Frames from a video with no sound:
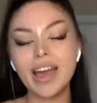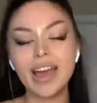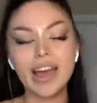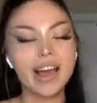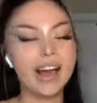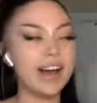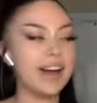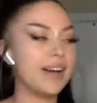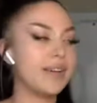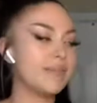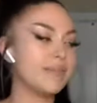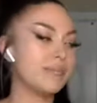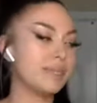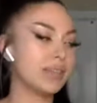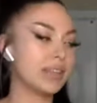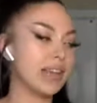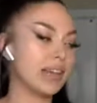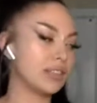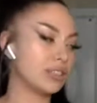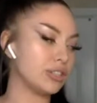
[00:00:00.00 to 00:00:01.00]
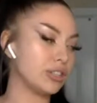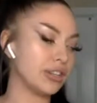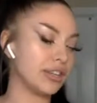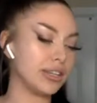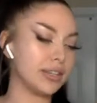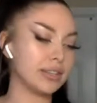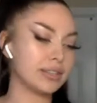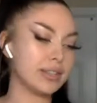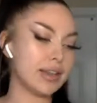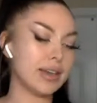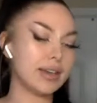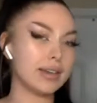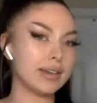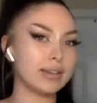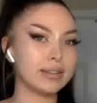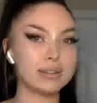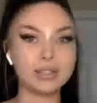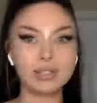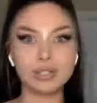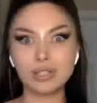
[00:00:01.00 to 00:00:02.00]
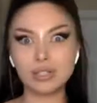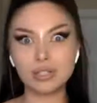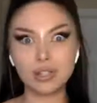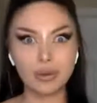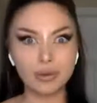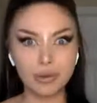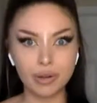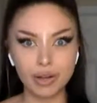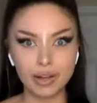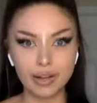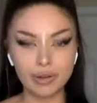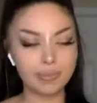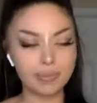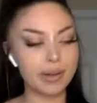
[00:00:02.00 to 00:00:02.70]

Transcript: But that jerky is it's so good.